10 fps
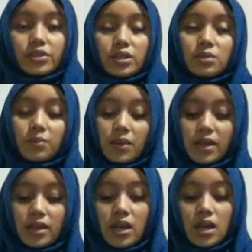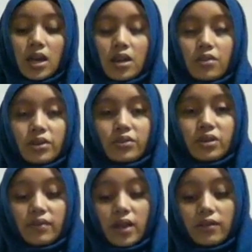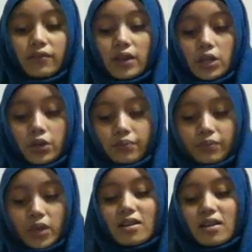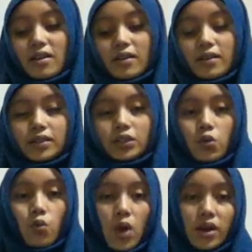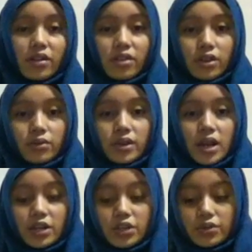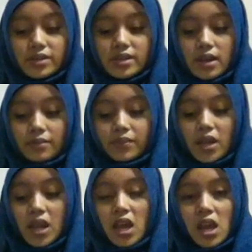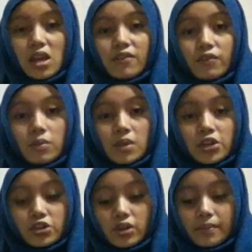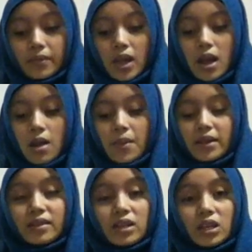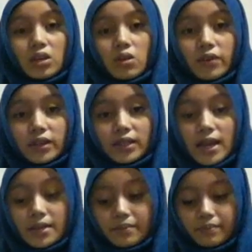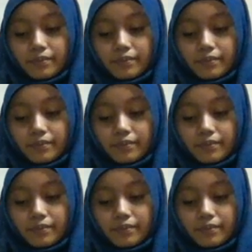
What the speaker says: to explain retrieval failure. So one theory argues that information might decay over time.